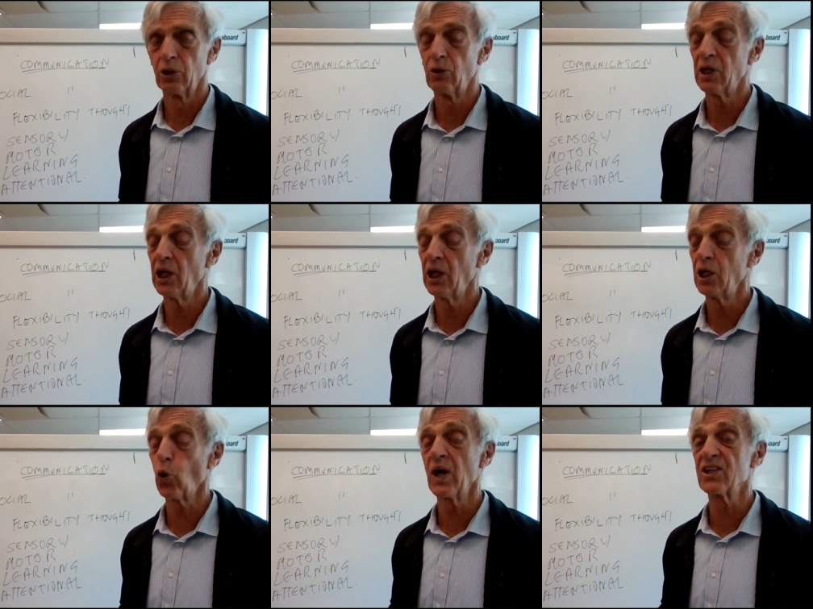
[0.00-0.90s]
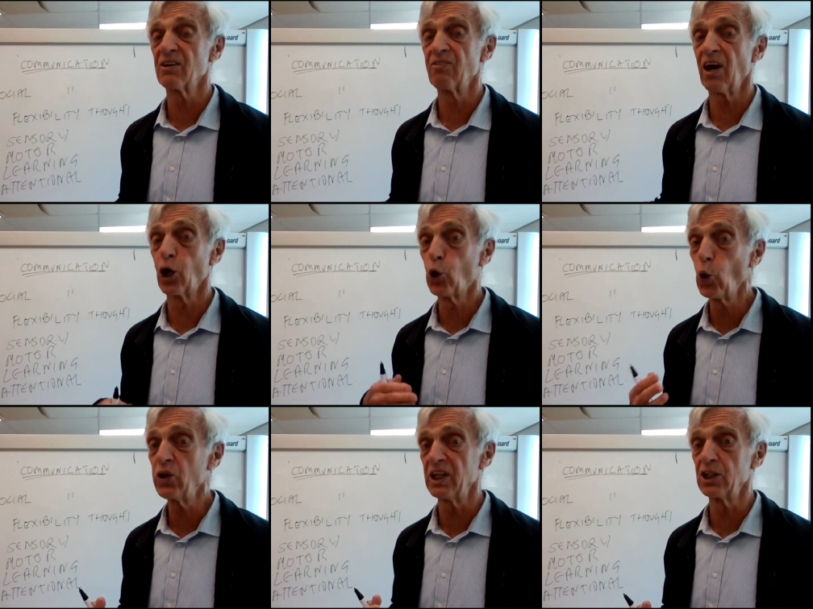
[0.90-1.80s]
So it's always a, a
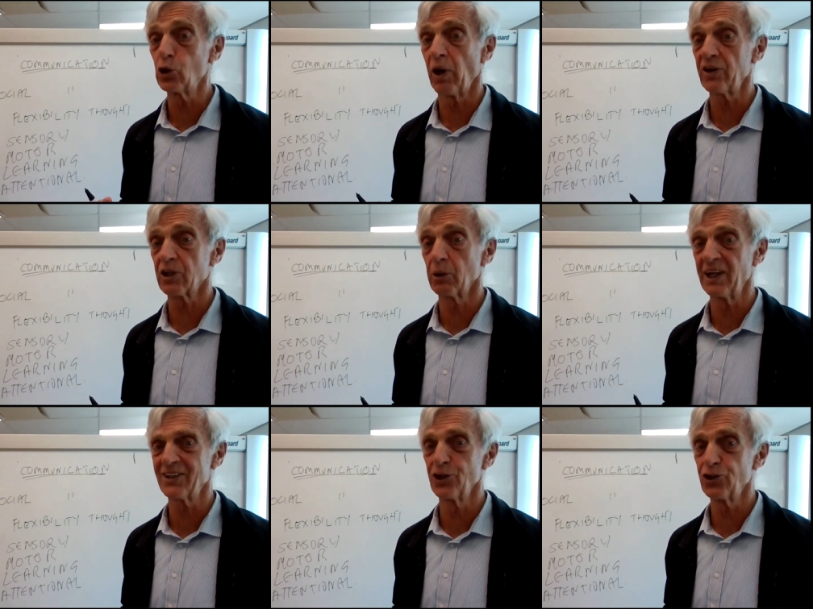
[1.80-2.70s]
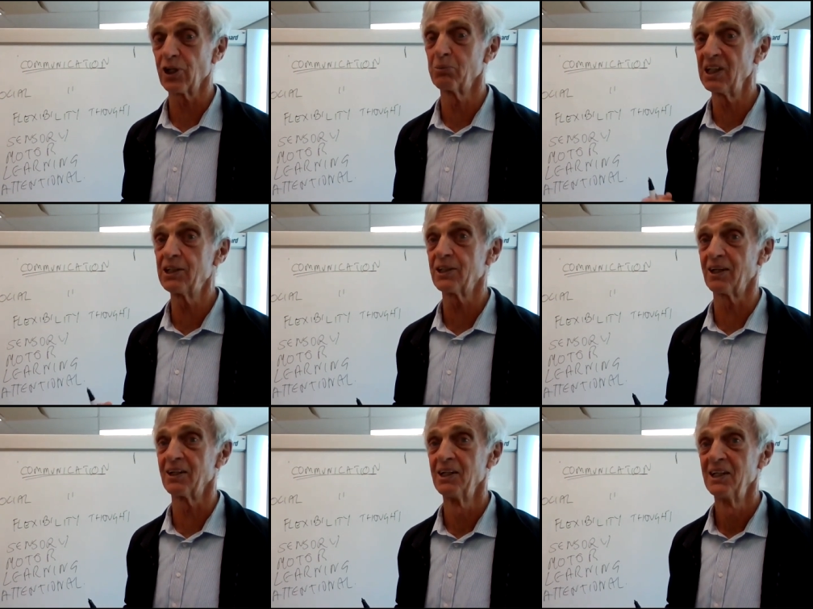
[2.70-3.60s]
good thing to ask about in some
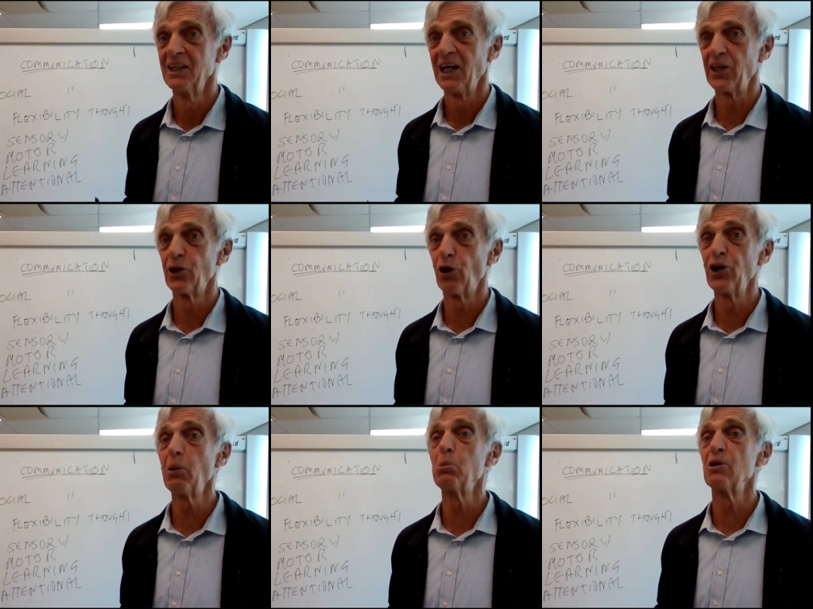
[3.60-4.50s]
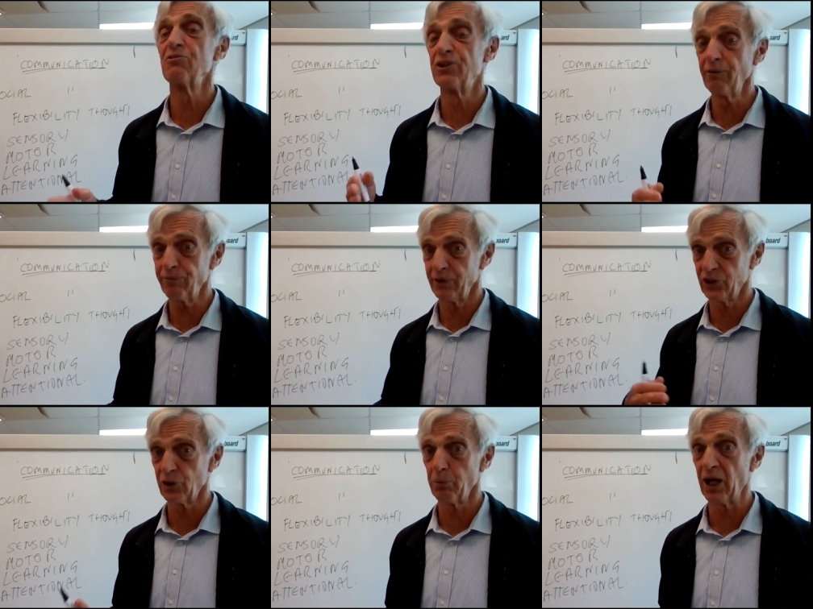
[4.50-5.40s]
detail. And there are a number of
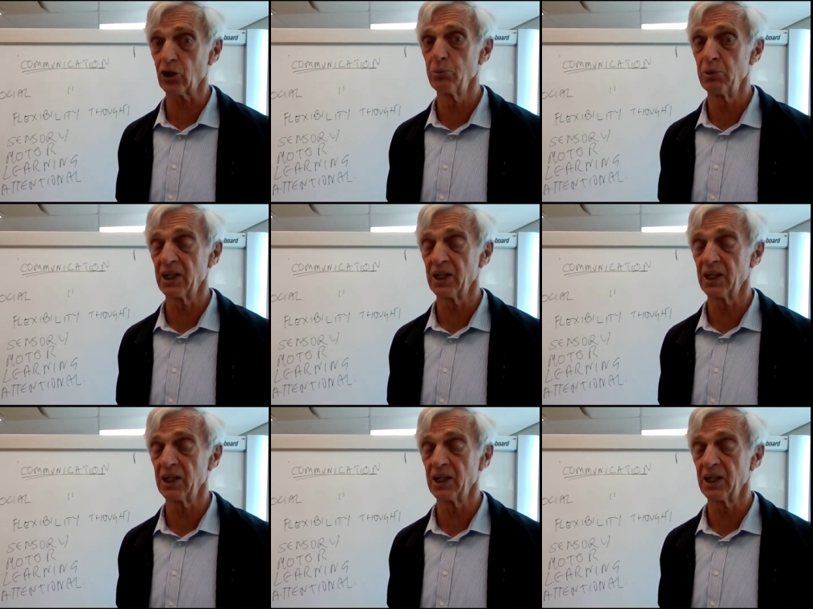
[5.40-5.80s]
differences about